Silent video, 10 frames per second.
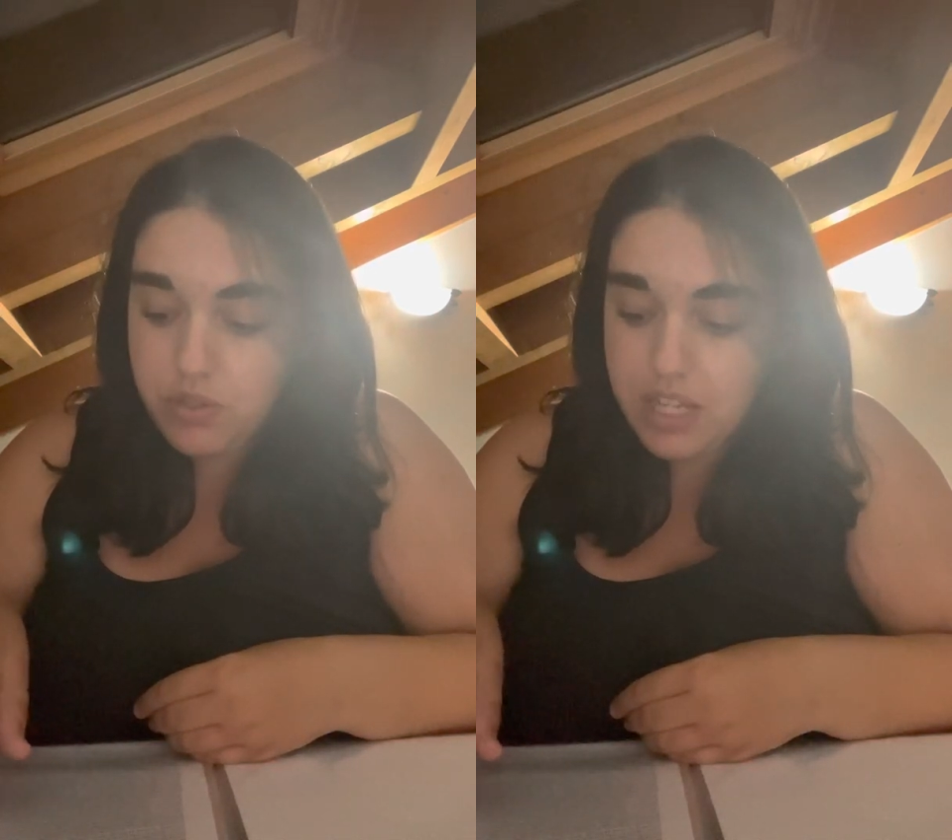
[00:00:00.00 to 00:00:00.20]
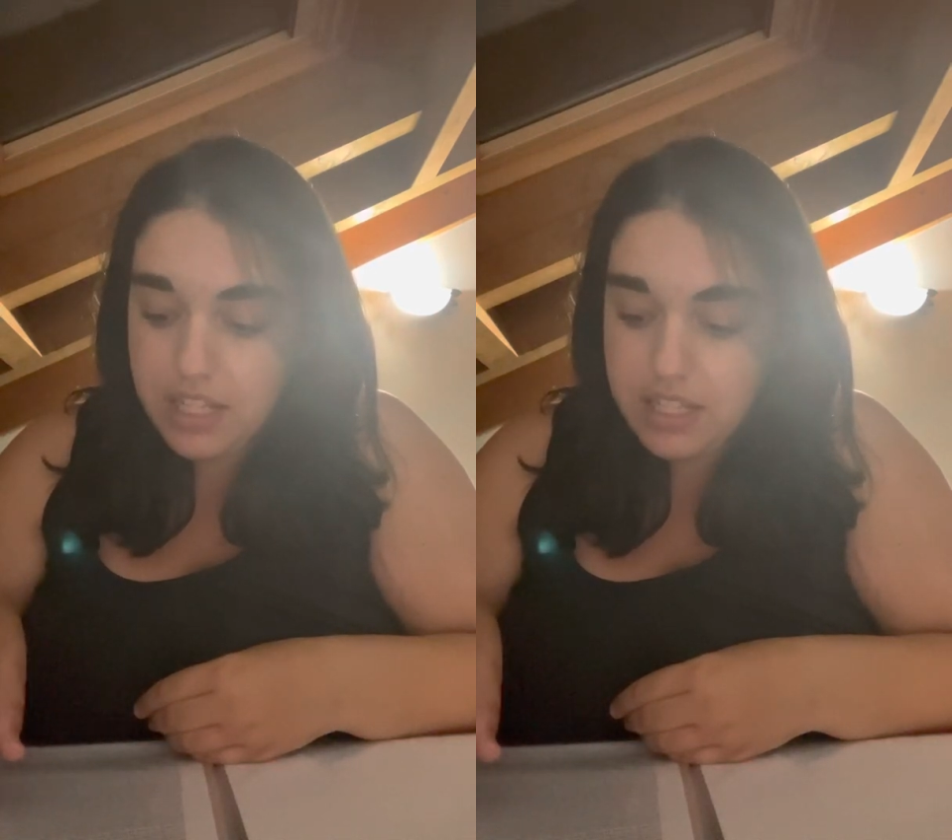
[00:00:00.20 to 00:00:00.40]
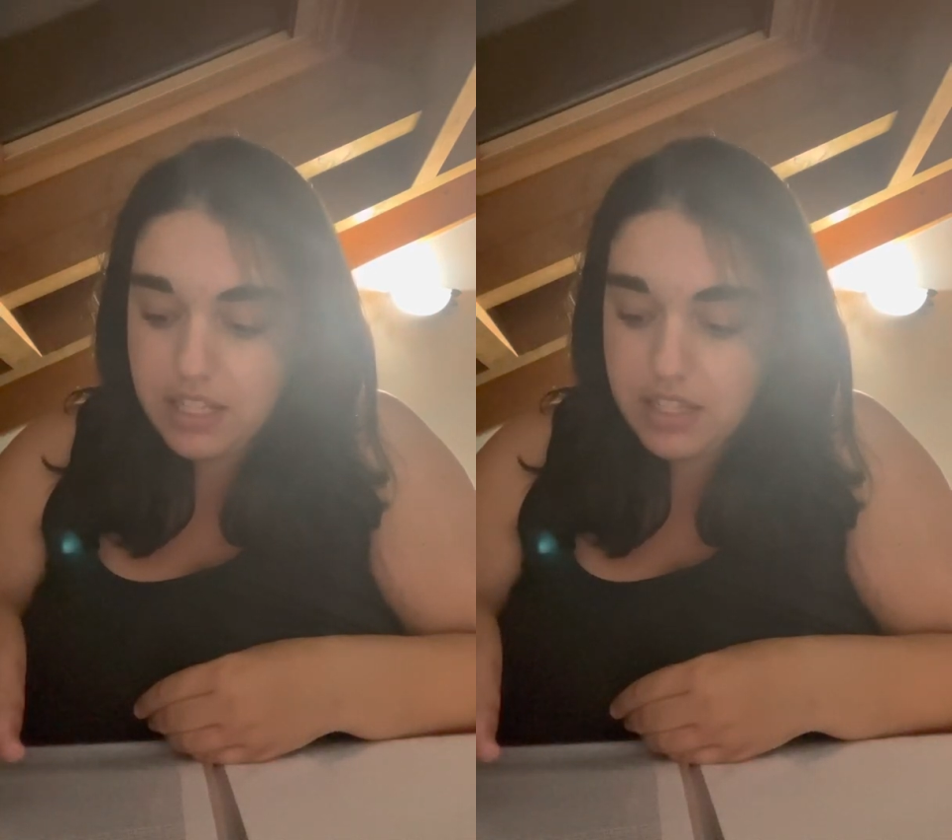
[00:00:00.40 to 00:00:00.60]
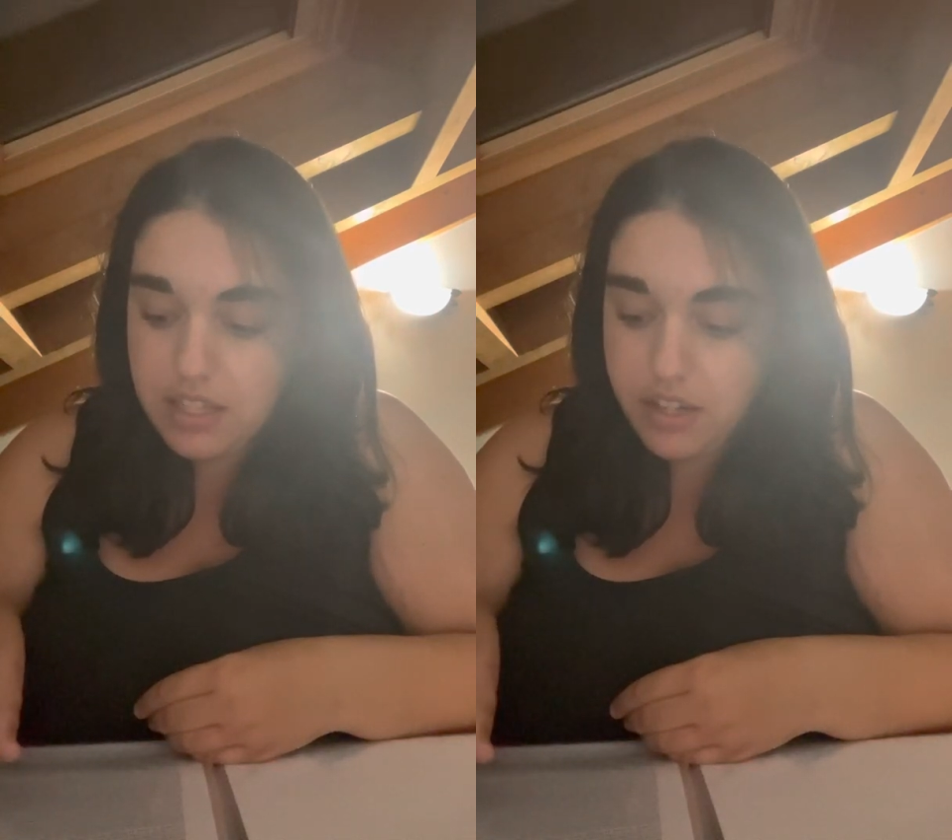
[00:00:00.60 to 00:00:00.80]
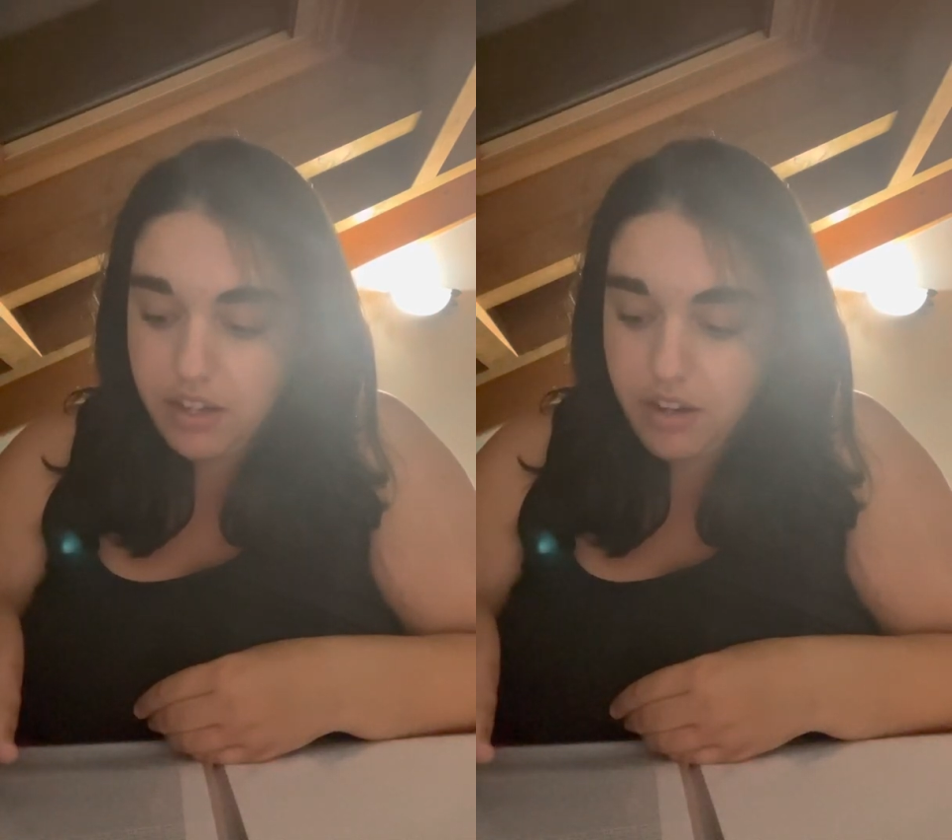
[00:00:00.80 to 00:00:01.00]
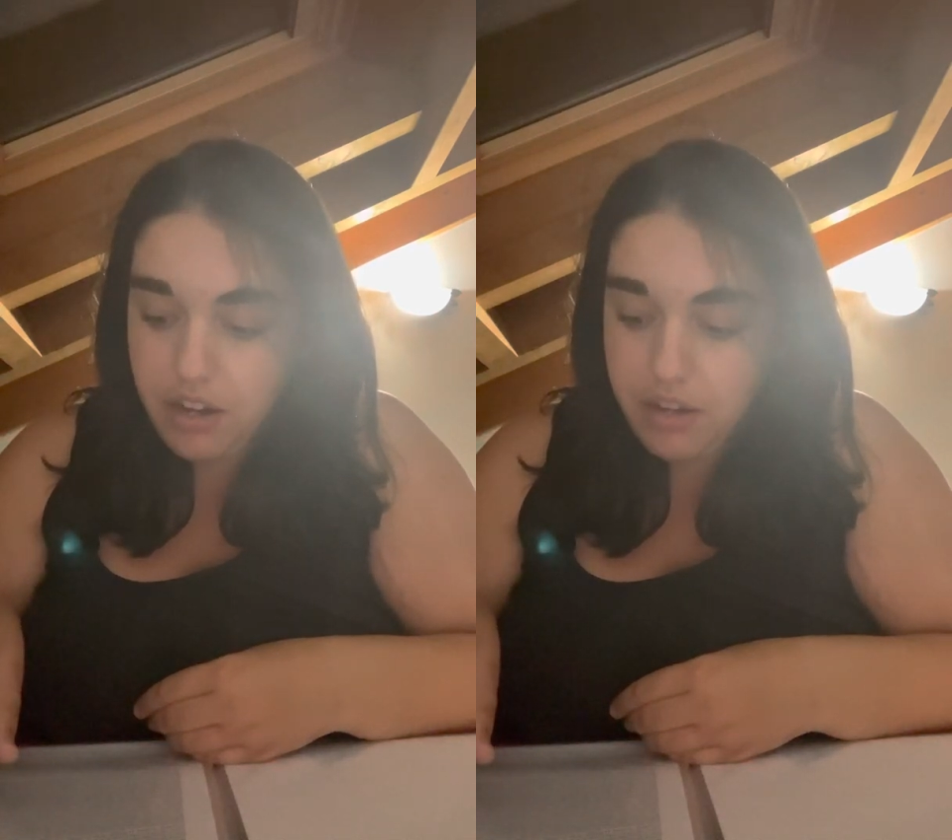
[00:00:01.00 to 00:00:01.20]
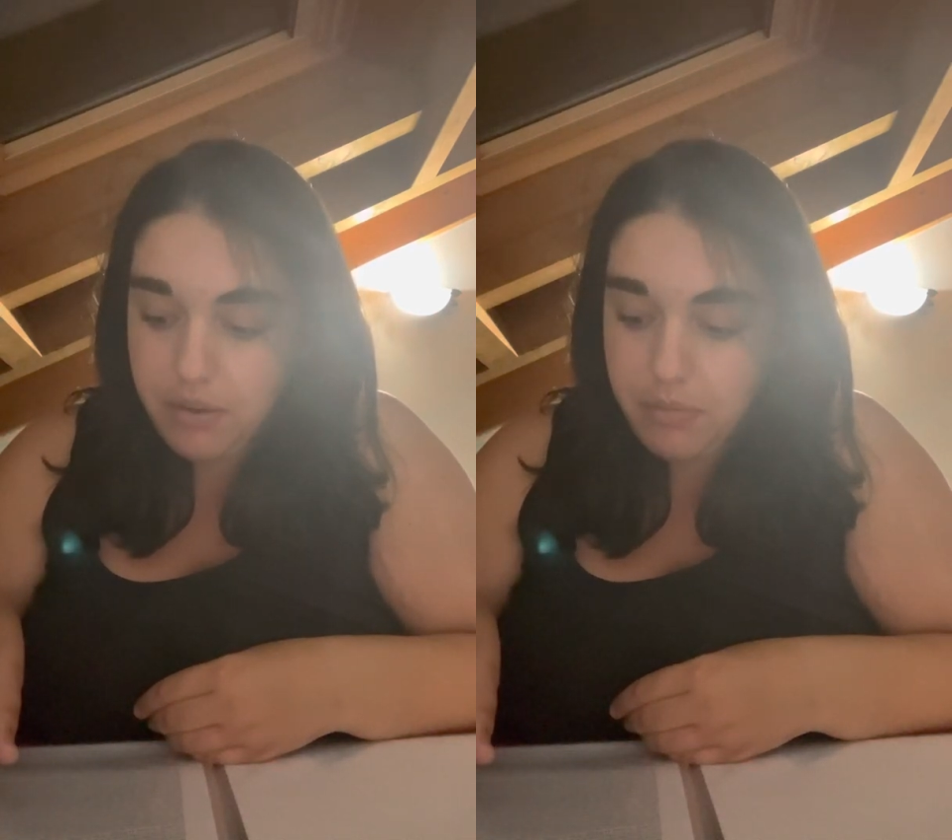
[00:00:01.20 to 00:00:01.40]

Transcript: dented the car,